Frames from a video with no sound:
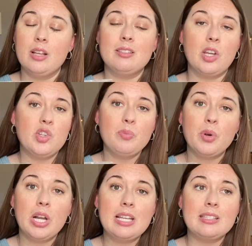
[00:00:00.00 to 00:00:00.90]
Such a
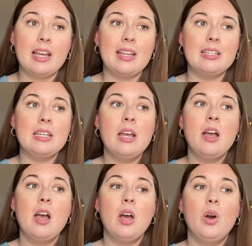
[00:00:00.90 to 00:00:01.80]
pretty scent
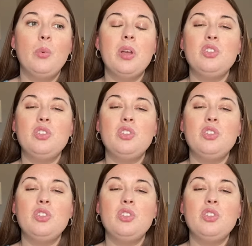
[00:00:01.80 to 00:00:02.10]
with